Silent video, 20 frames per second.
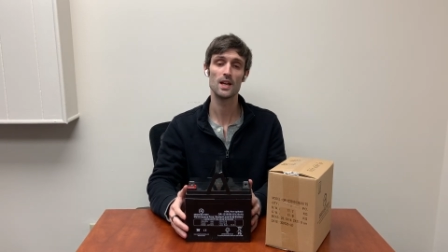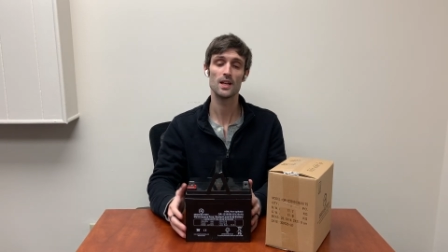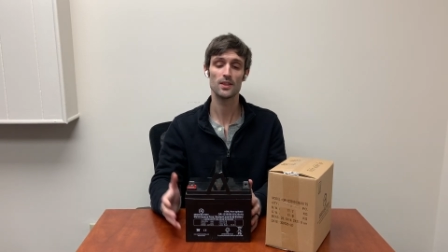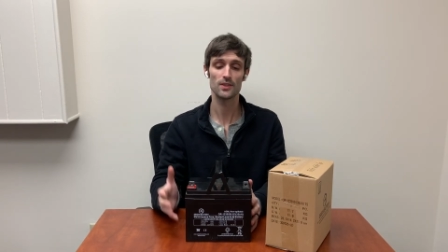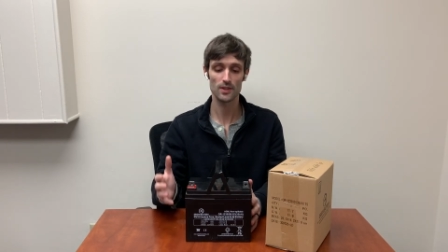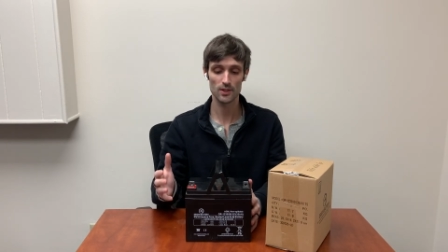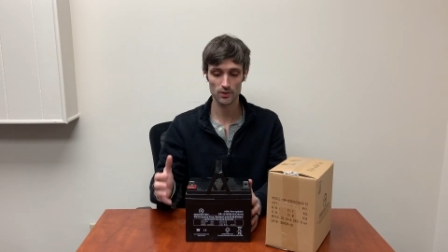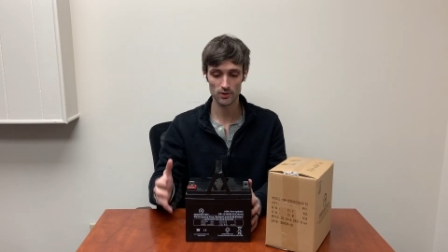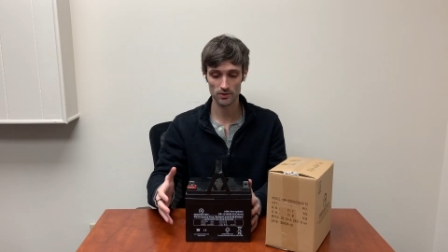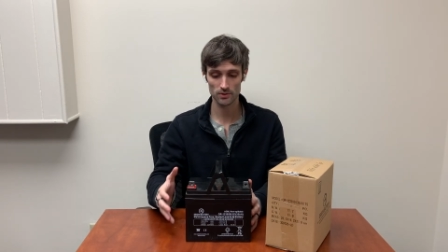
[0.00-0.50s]

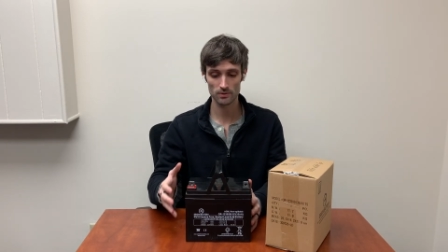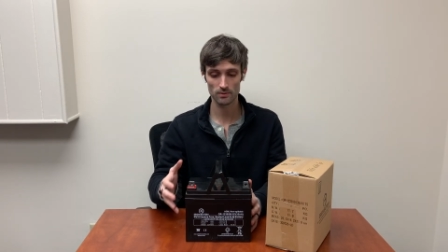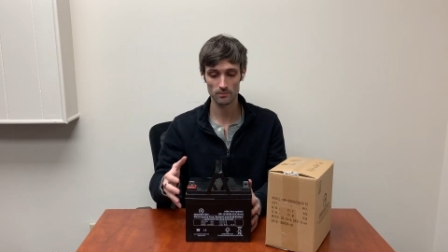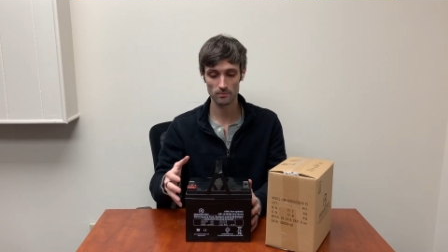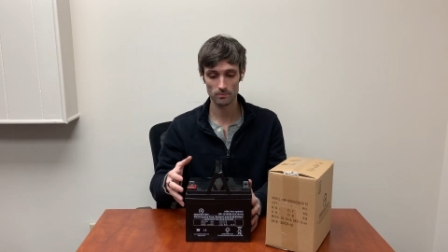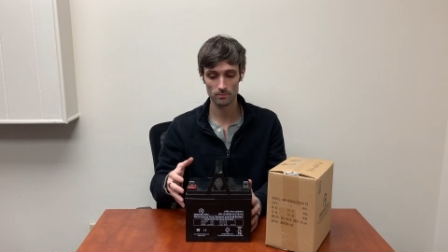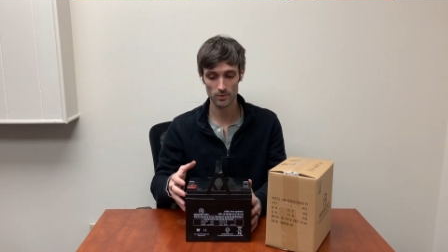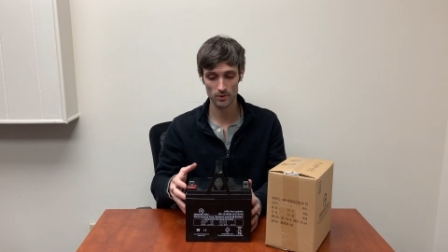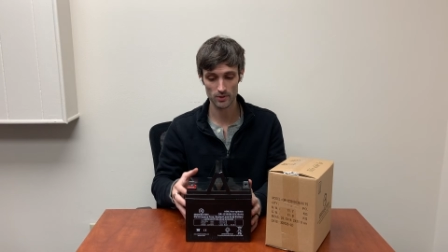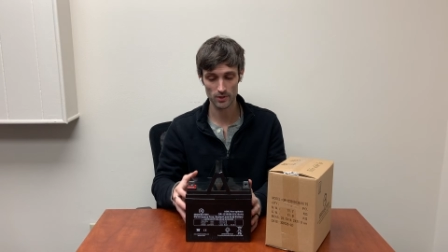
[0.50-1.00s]
This
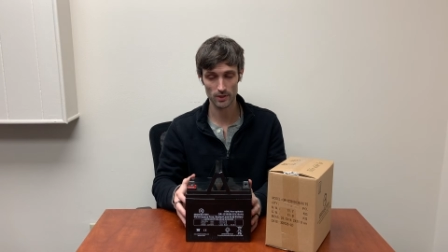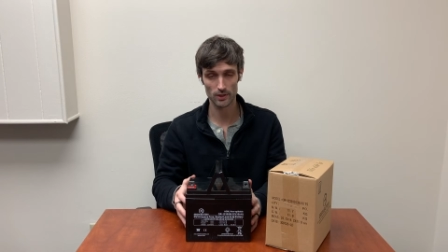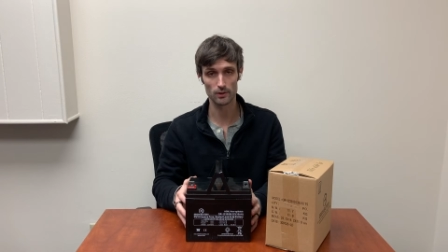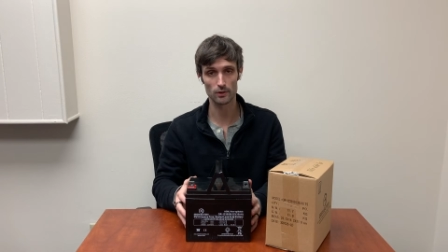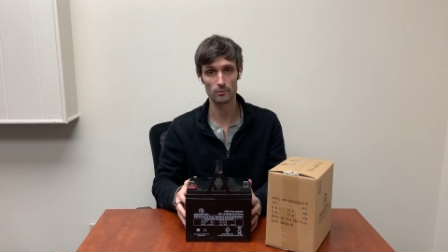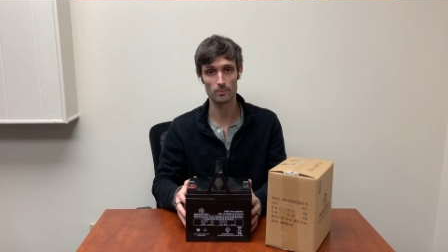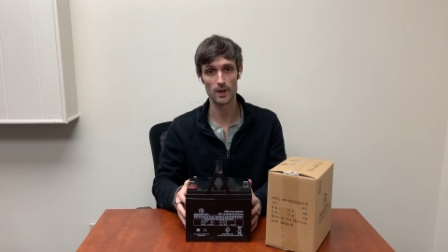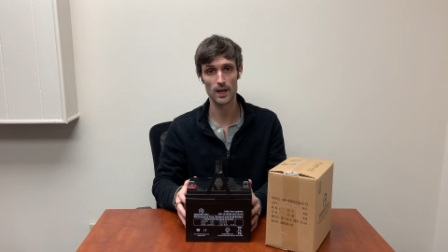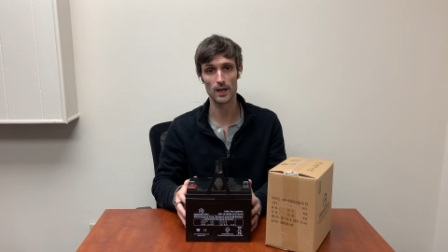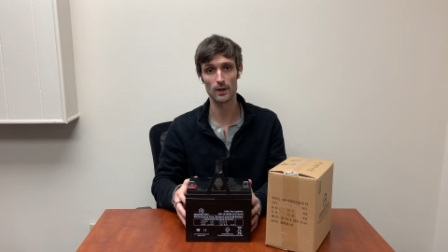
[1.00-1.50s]

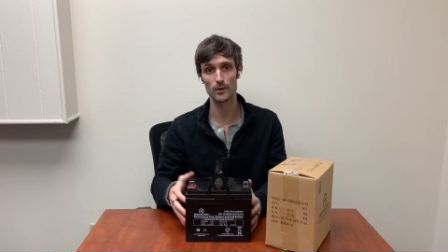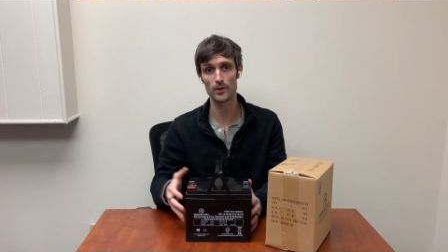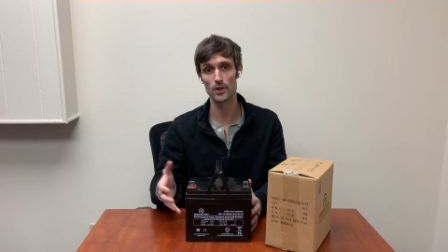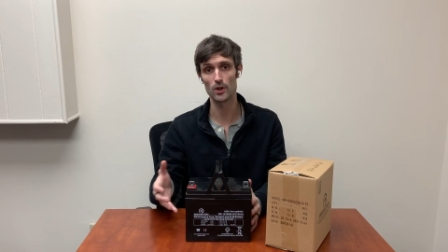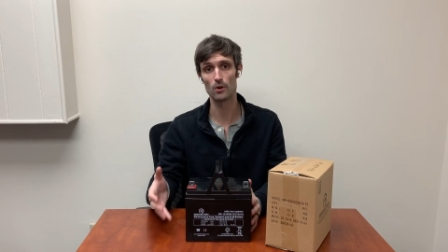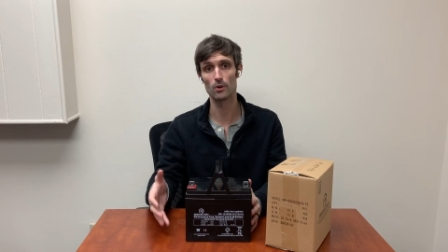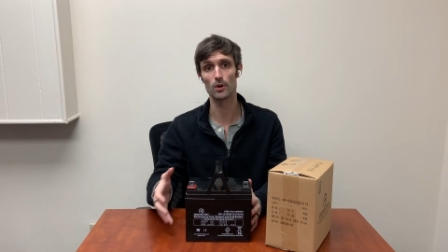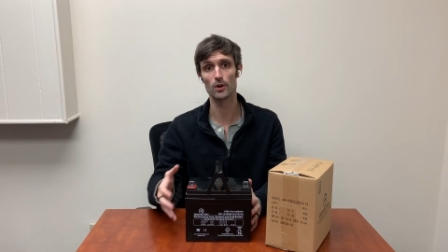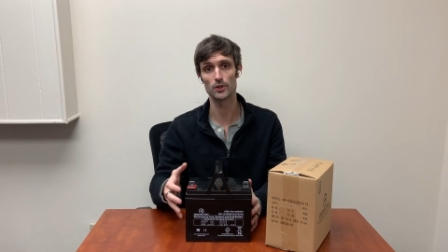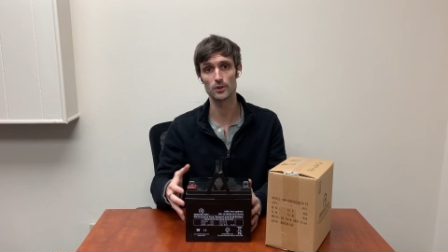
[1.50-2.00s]
particular battery, the
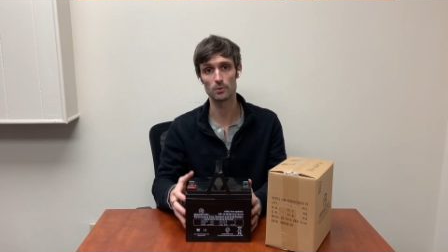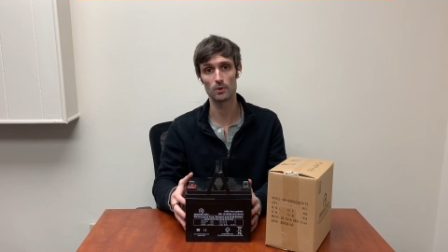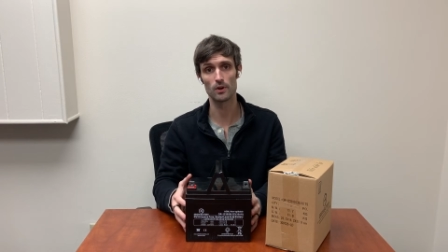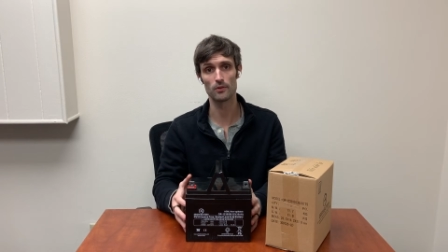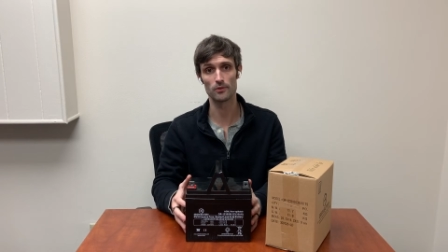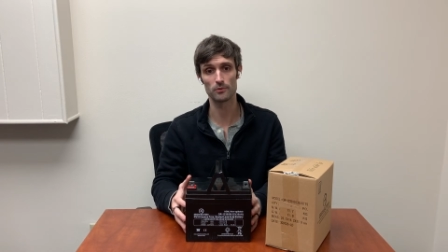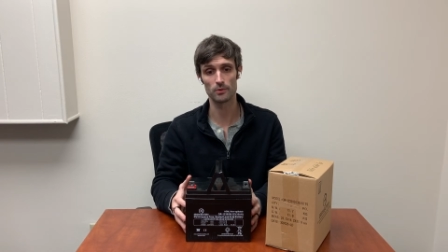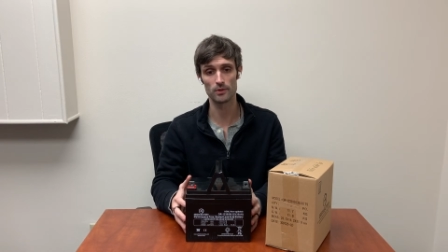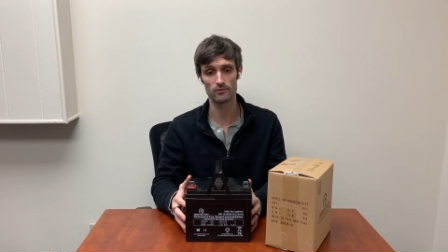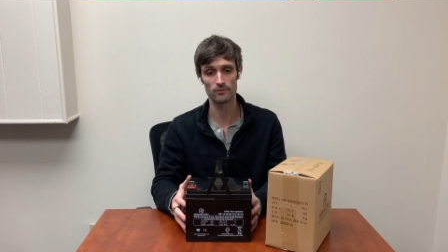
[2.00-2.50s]

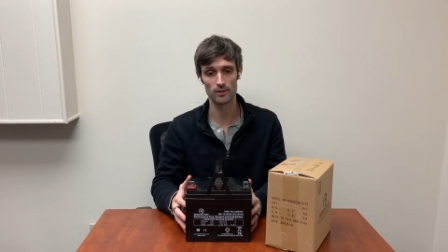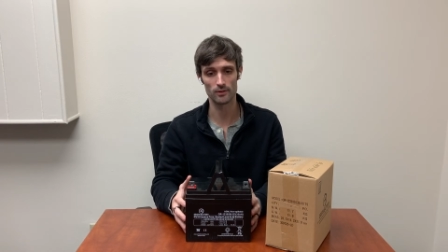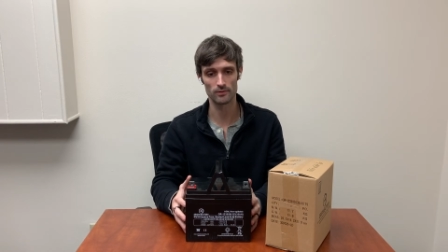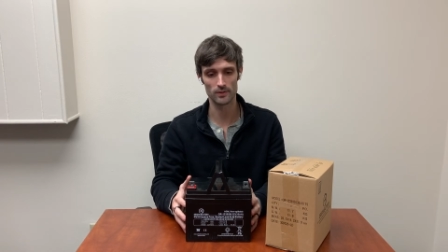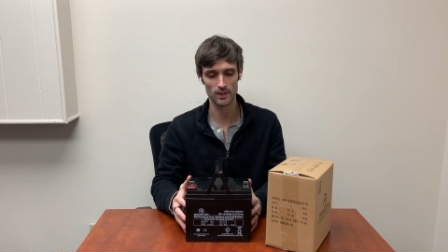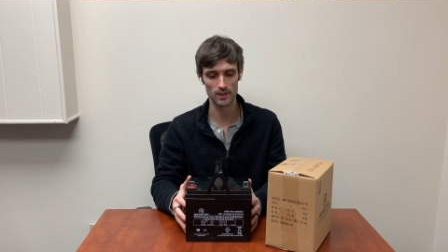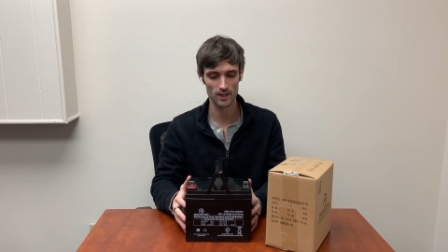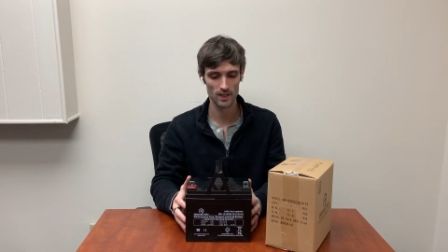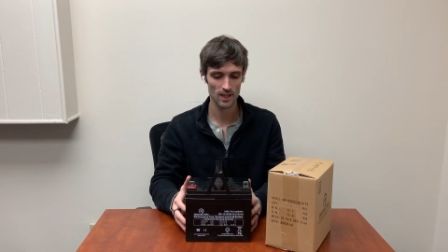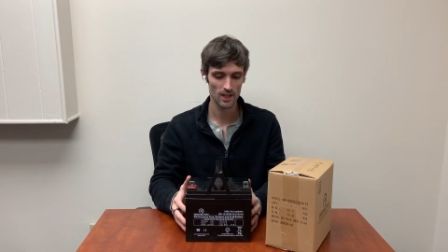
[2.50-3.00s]

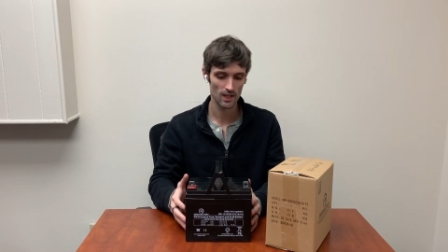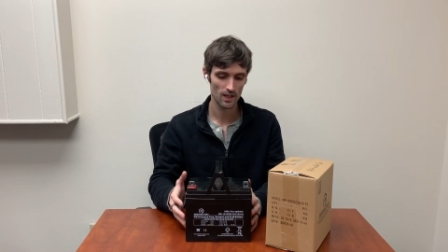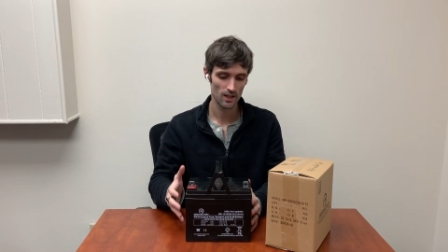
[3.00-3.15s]
OR-12350,